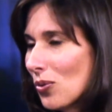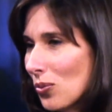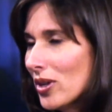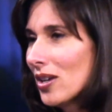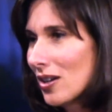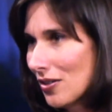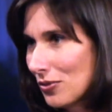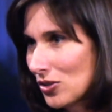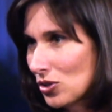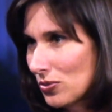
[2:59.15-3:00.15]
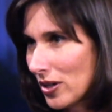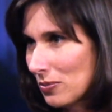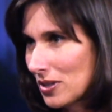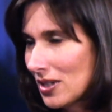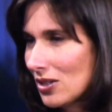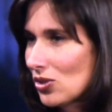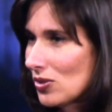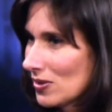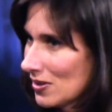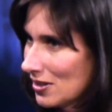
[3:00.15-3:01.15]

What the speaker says: We have issued recommendations